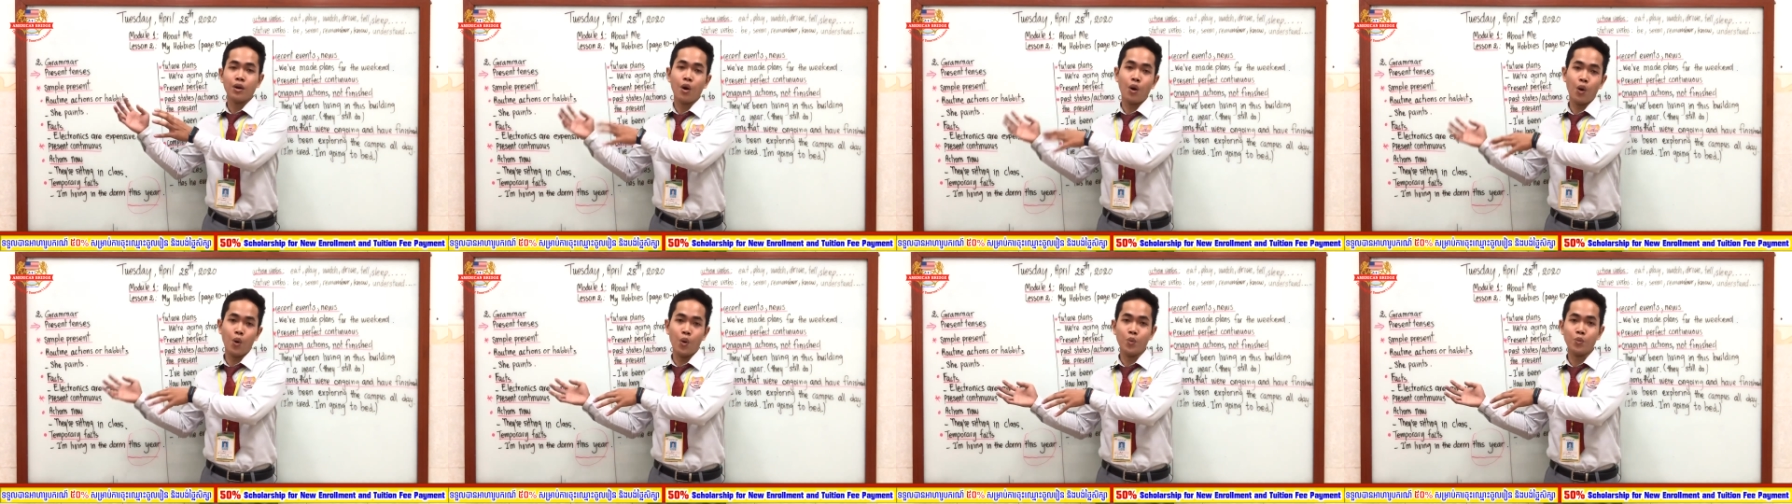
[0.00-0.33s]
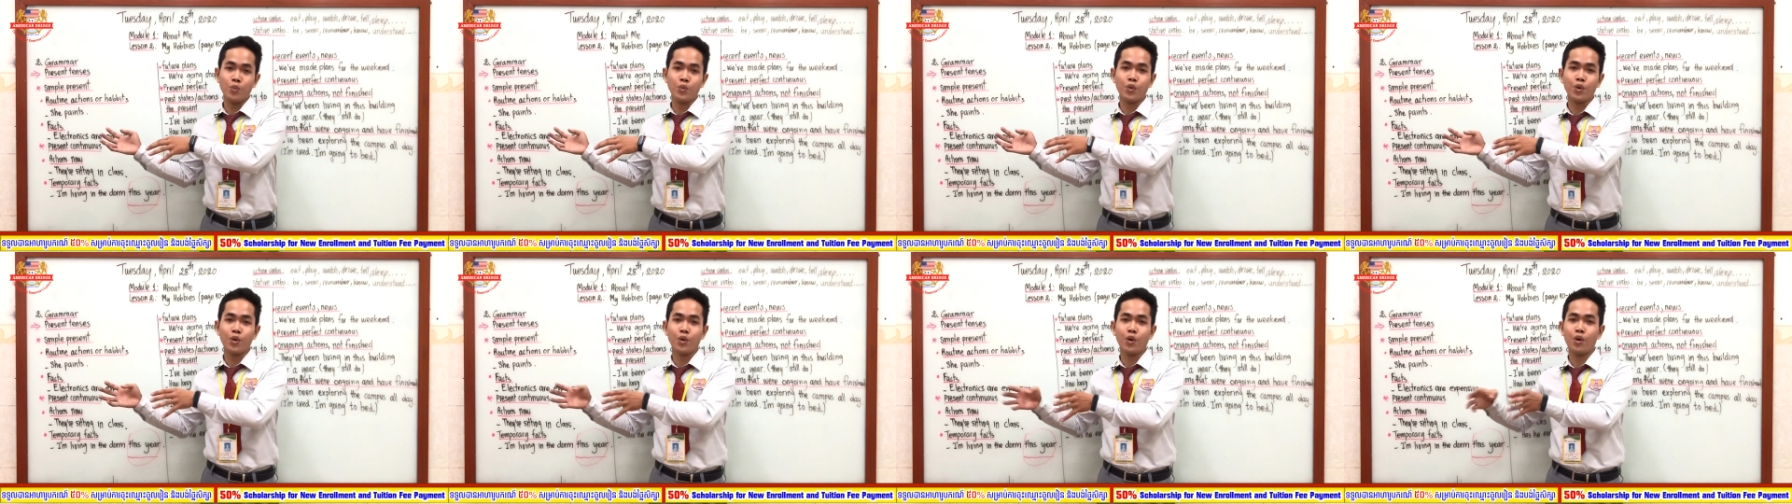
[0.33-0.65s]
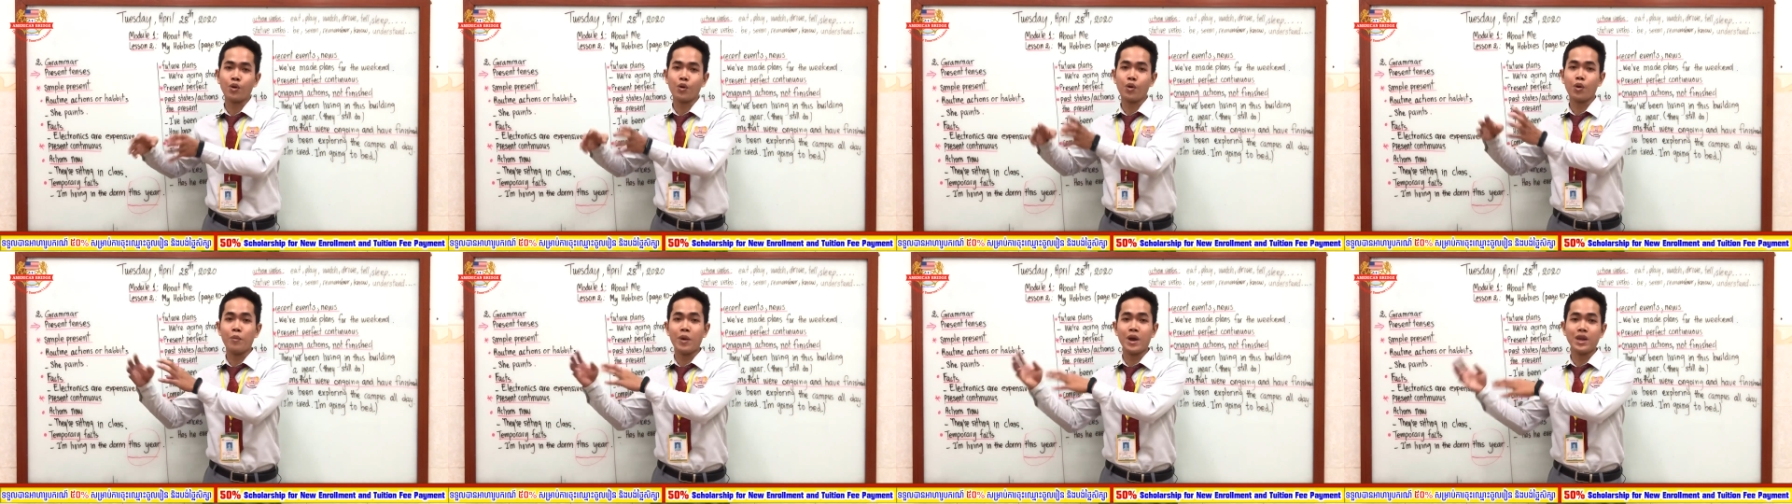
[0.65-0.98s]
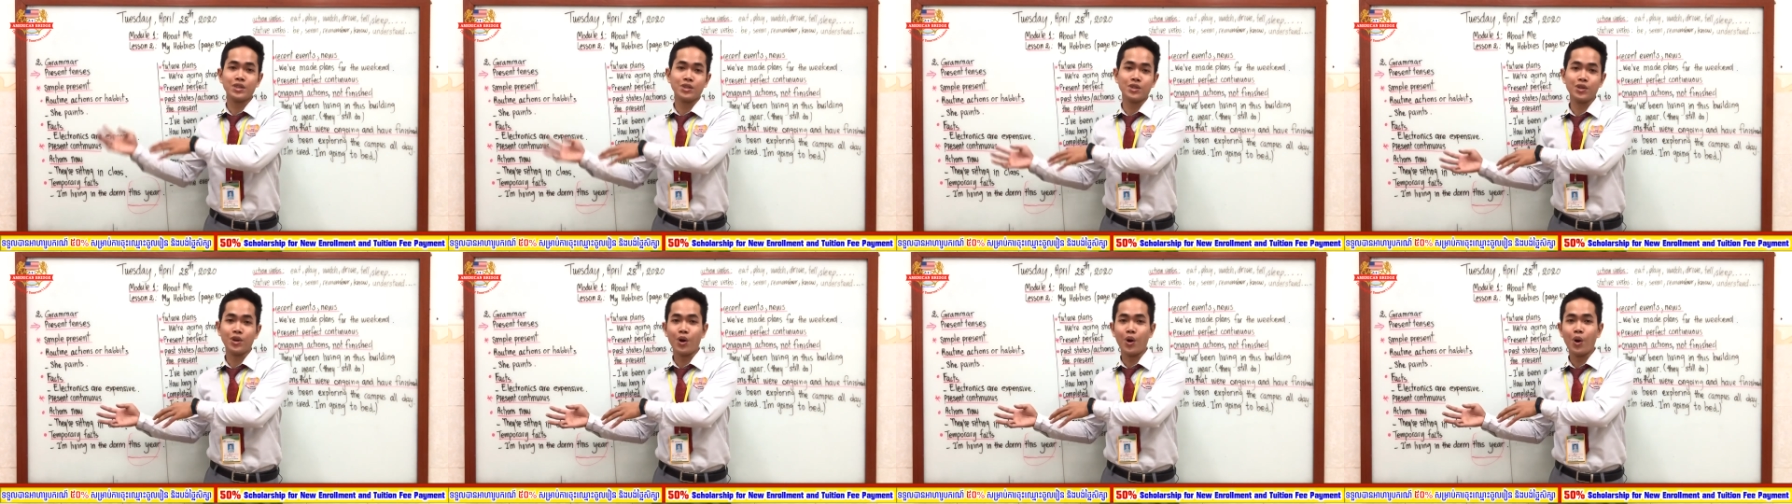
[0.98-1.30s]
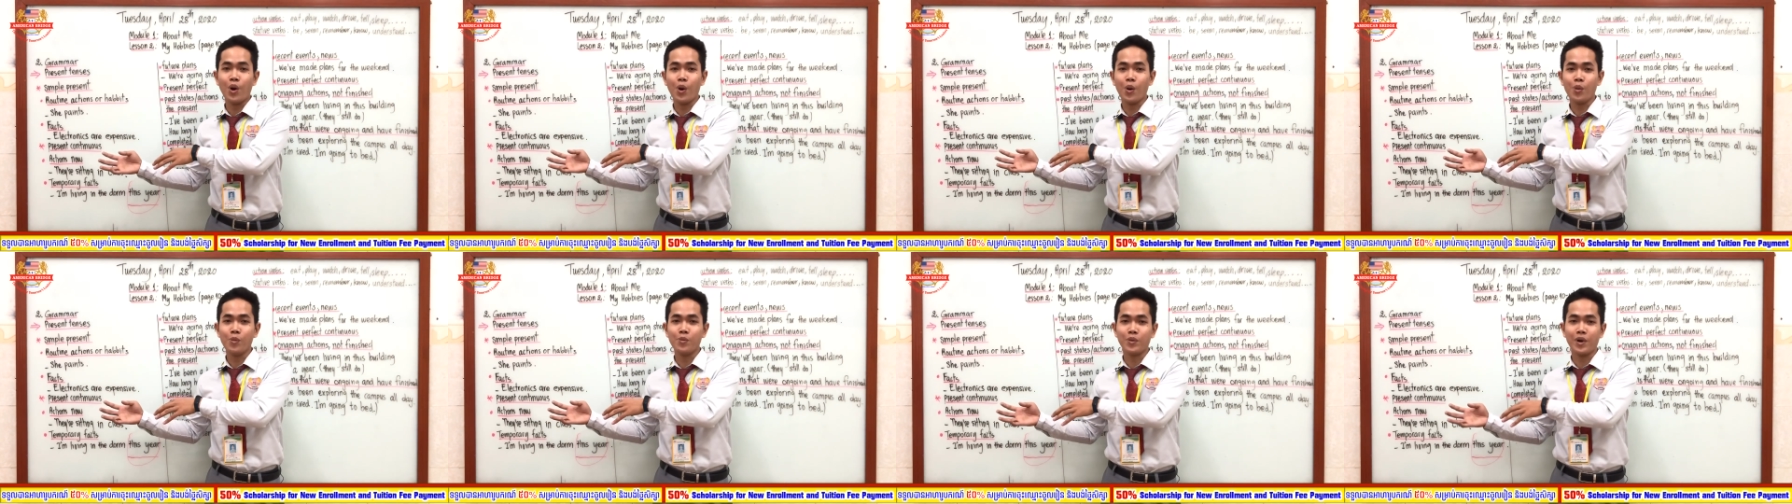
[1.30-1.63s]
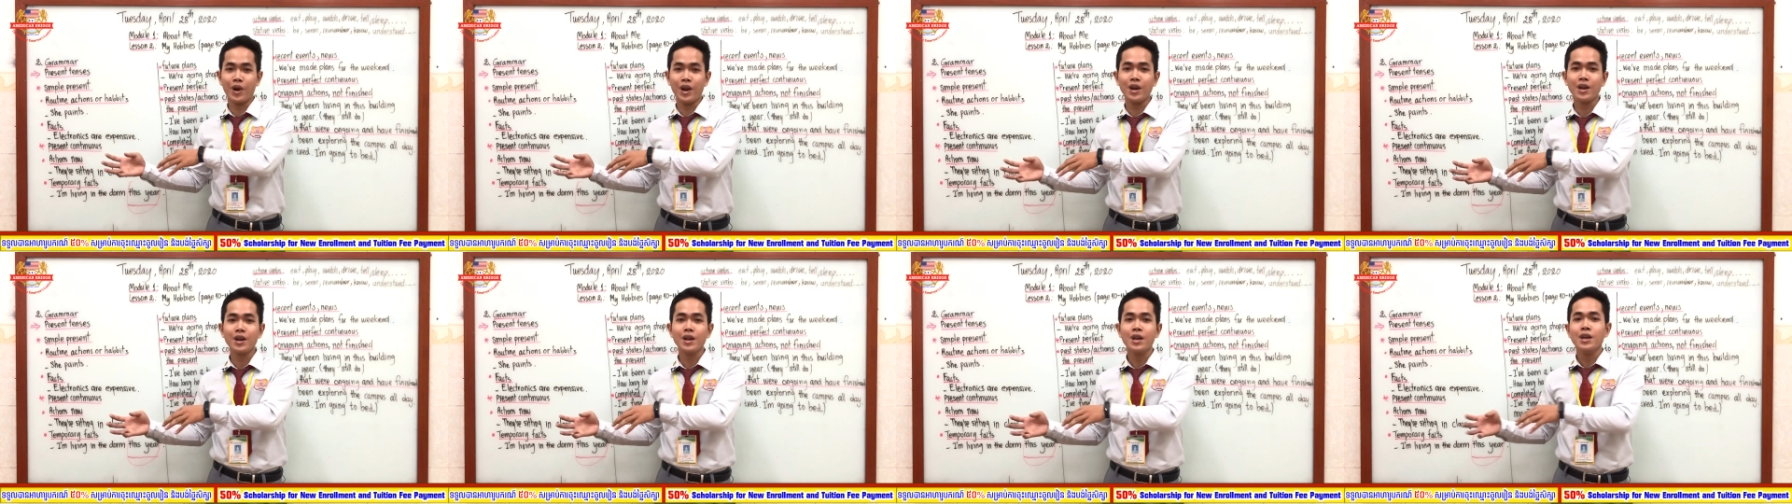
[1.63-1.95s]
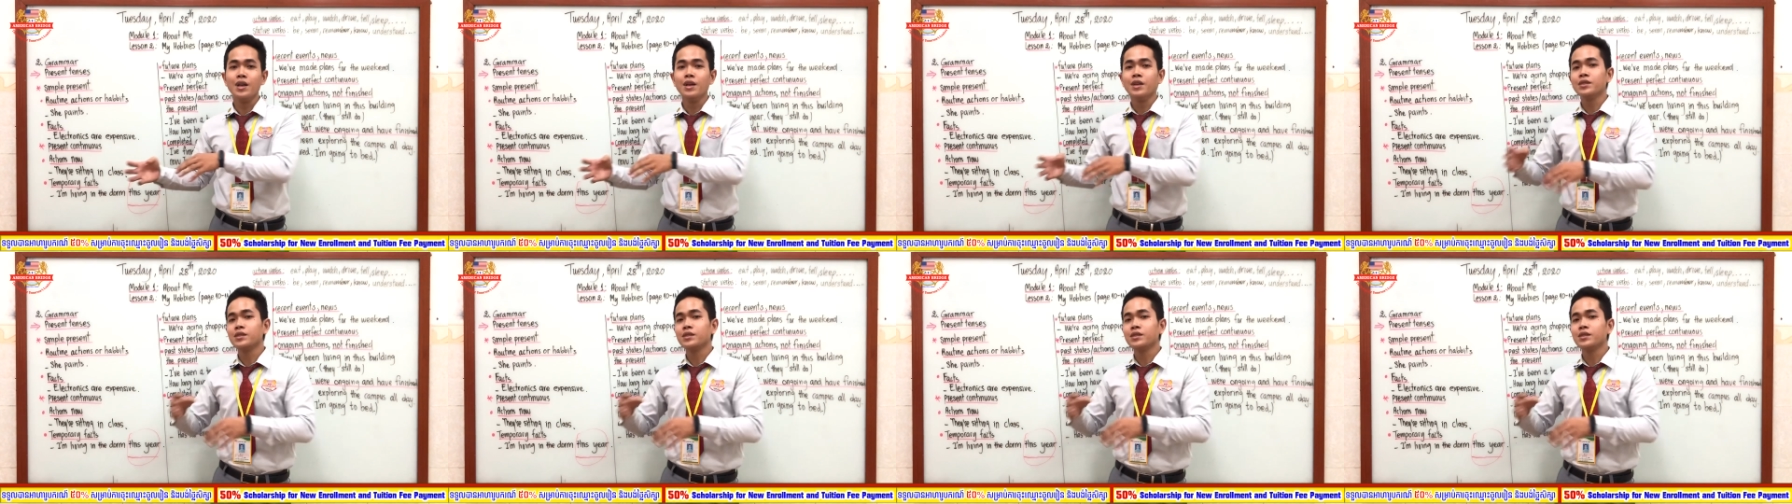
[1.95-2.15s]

home or go back to your home, right?